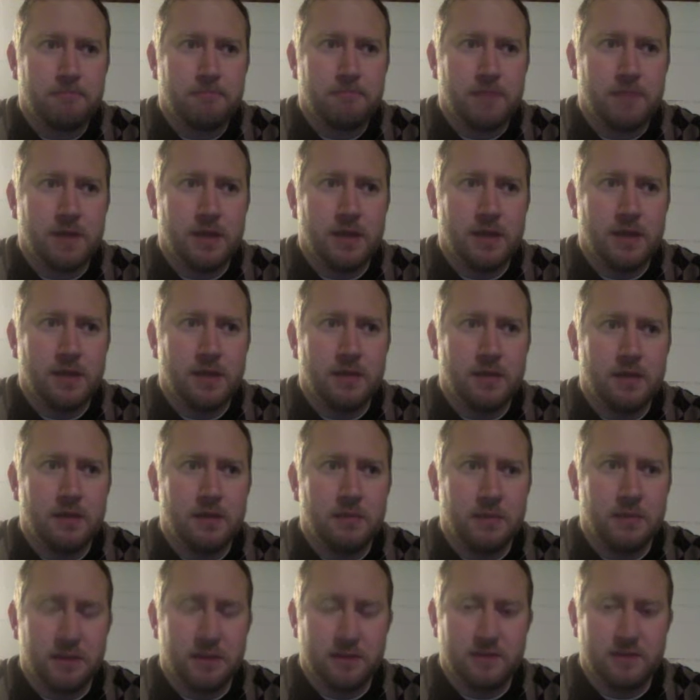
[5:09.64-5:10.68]
in
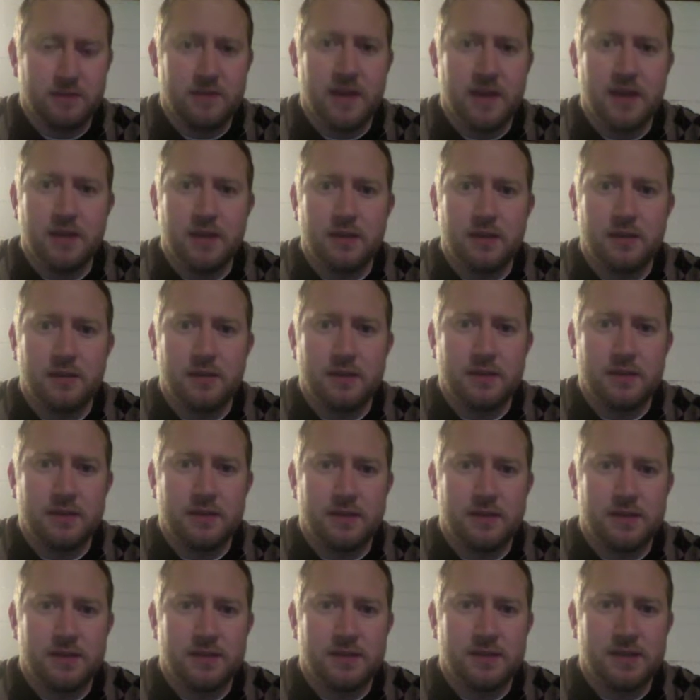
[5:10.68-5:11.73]
Pennsylvania that
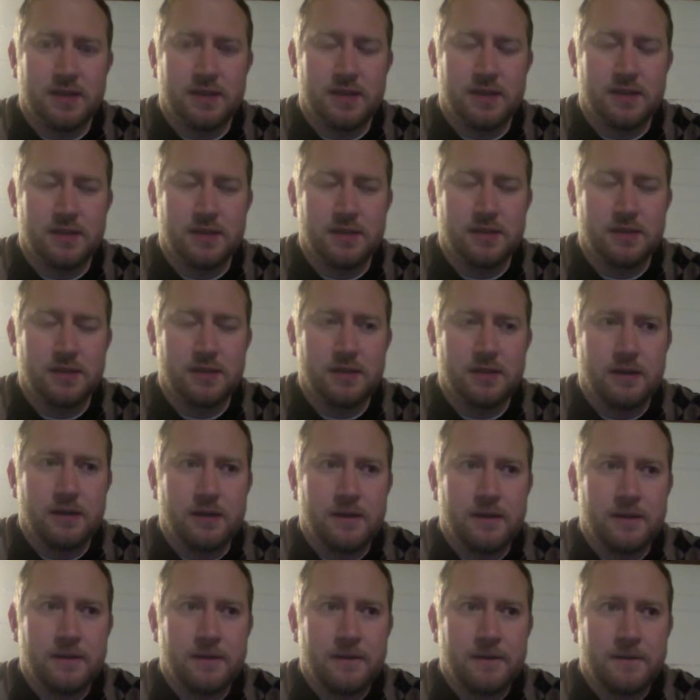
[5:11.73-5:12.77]
took us in,
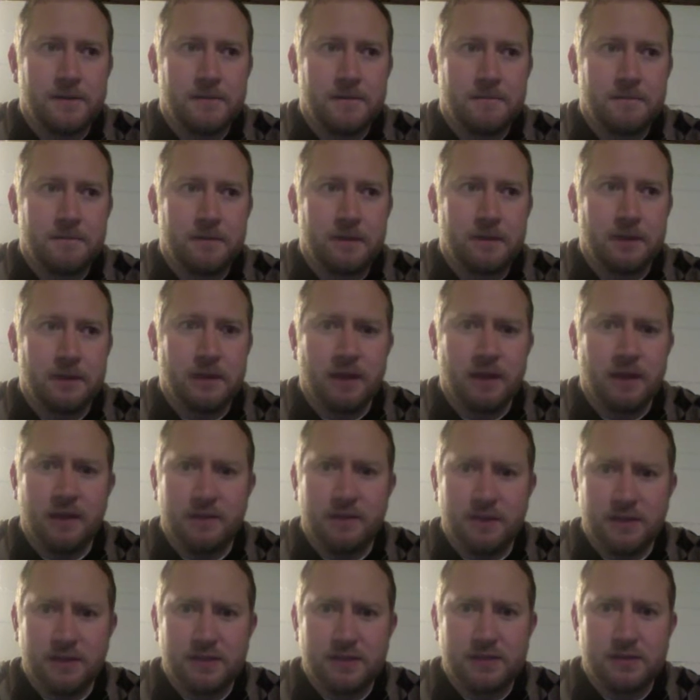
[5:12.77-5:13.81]
loved
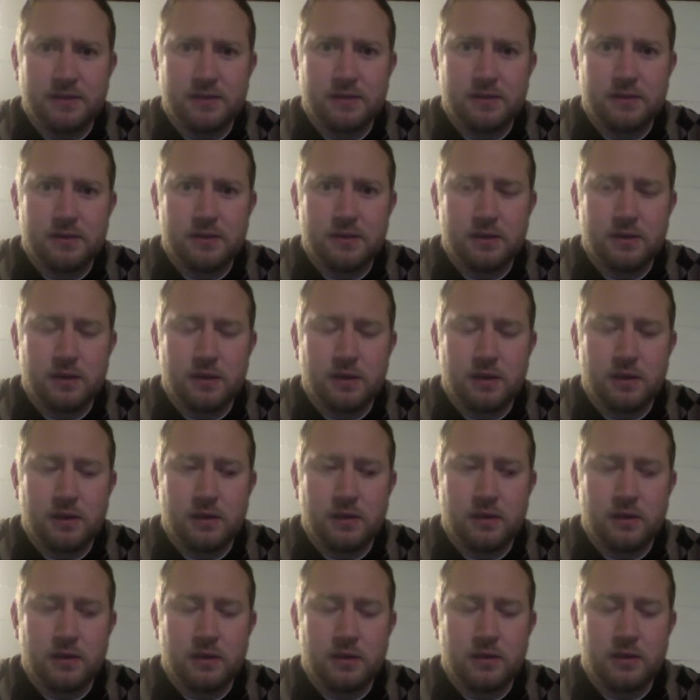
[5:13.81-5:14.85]
us,
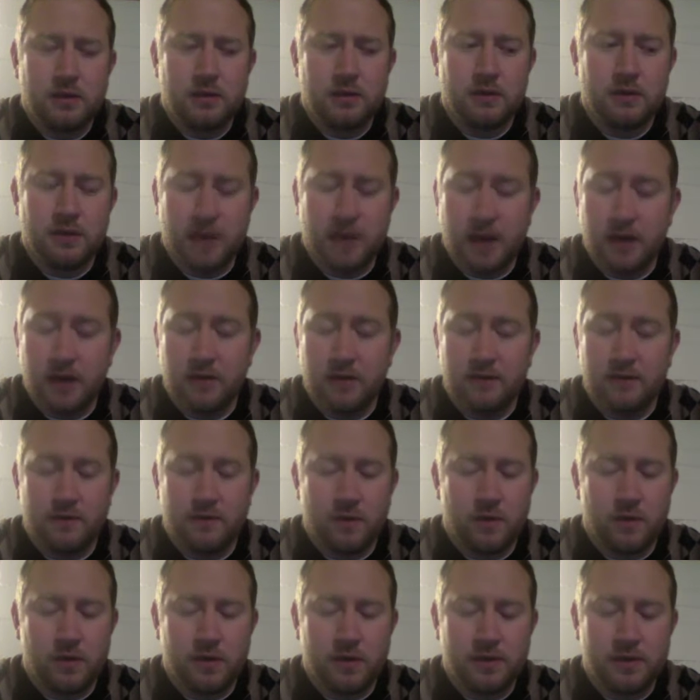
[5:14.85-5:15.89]
and cared
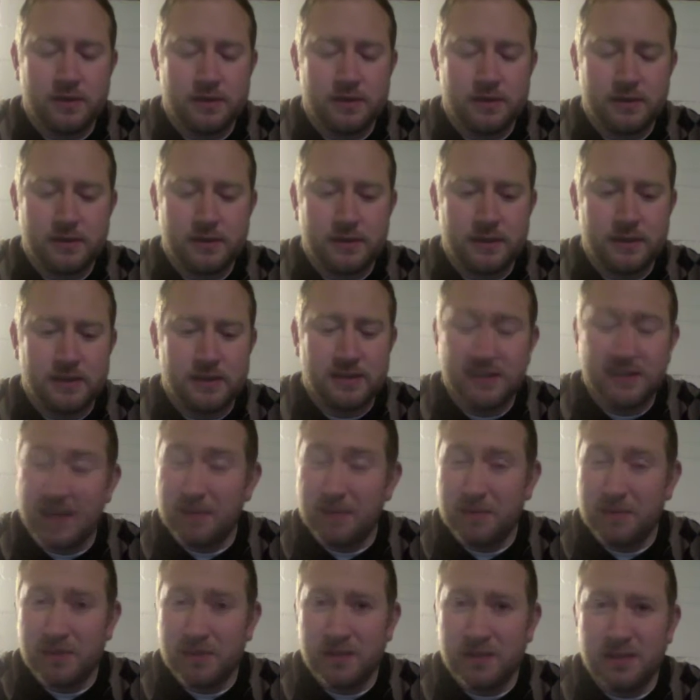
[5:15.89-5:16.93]
for us,
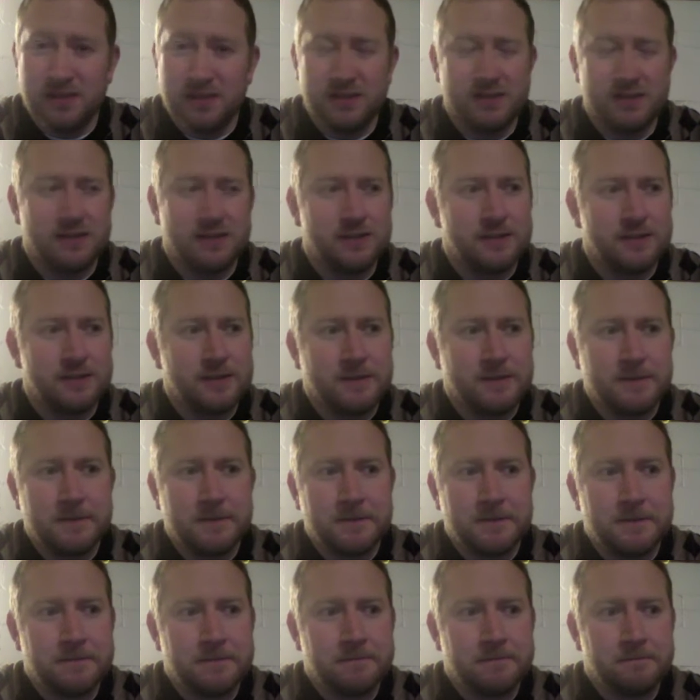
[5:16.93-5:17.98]
accepted us.
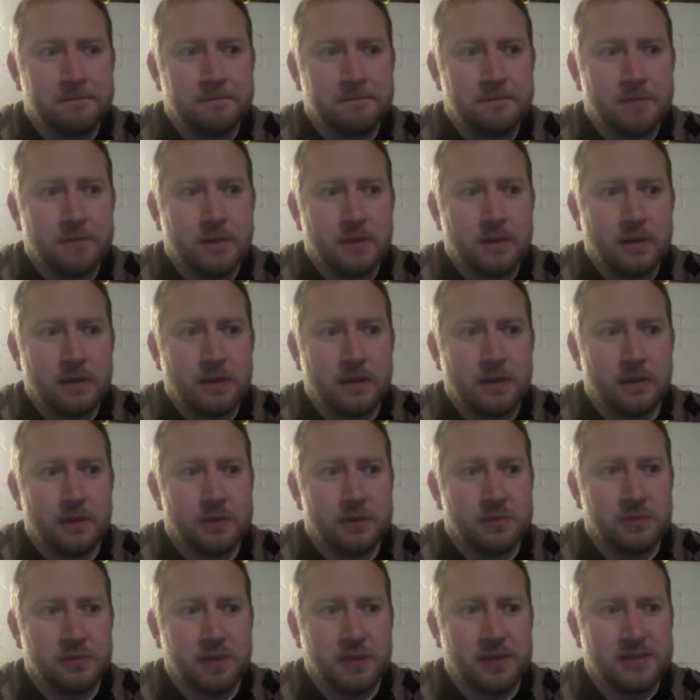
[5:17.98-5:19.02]
I was
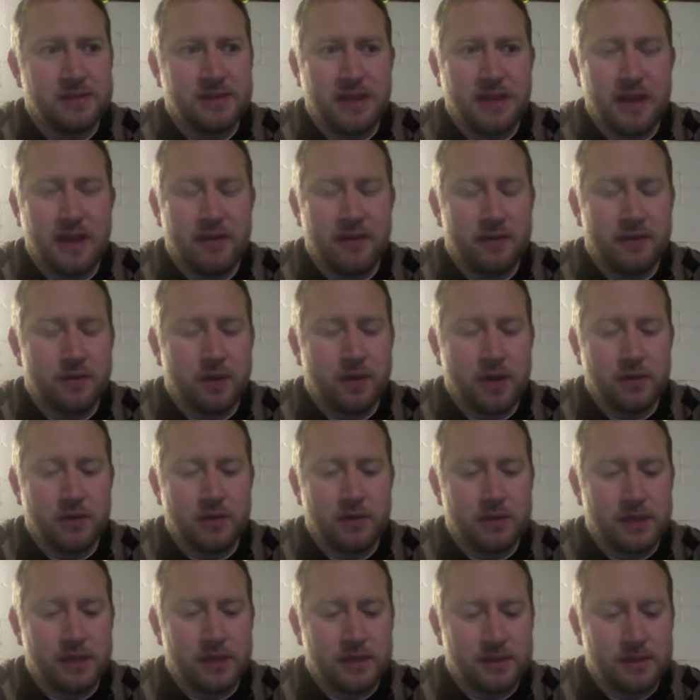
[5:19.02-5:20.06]
blessed to have a great
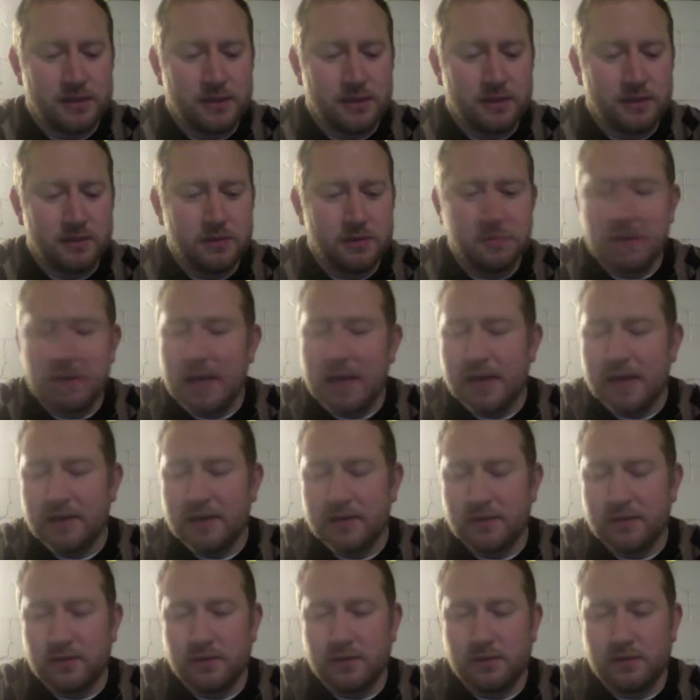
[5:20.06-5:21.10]
relationship with the
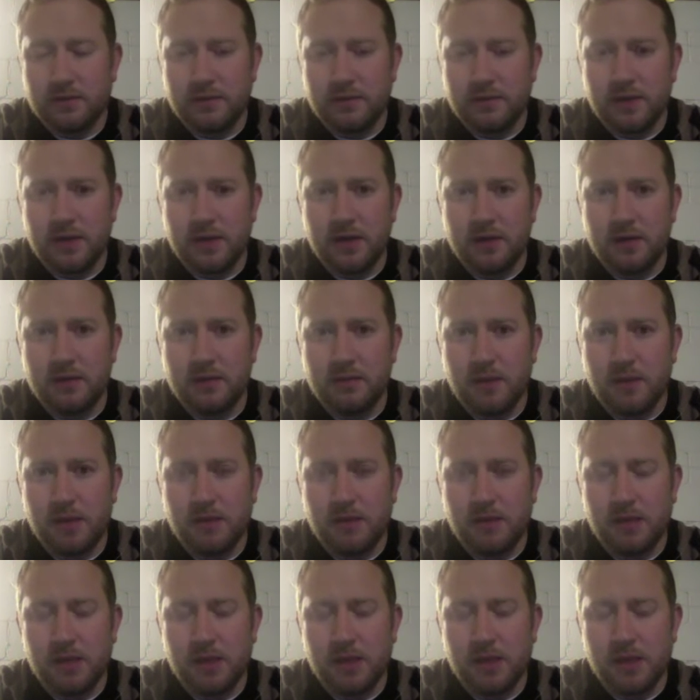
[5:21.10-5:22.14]
pastor there, Mike
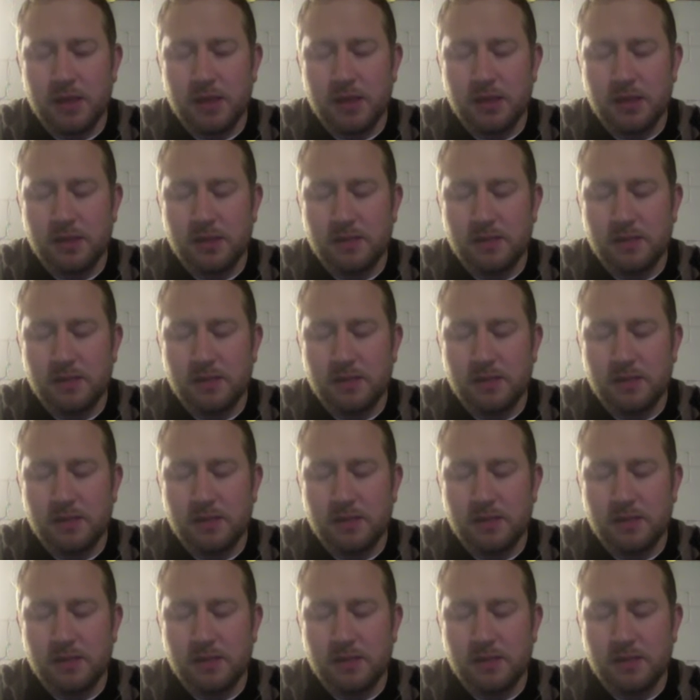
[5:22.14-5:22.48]
McClung,